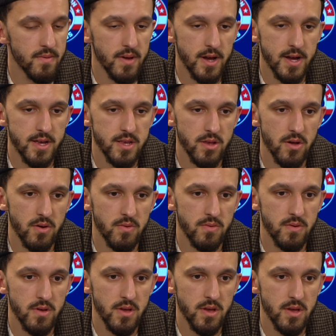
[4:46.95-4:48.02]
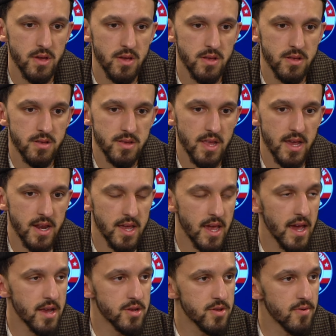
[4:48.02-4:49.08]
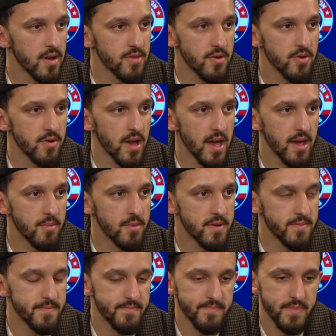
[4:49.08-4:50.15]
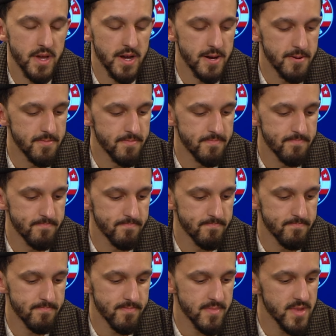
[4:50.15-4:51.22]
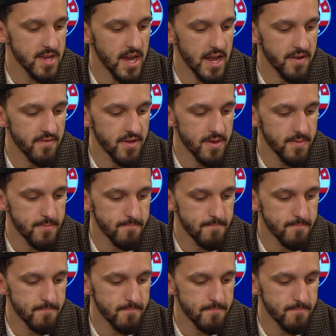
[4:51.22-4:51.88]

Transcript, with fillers: Uh, so staying engaged throughout the whole game, and um, that's kind of it.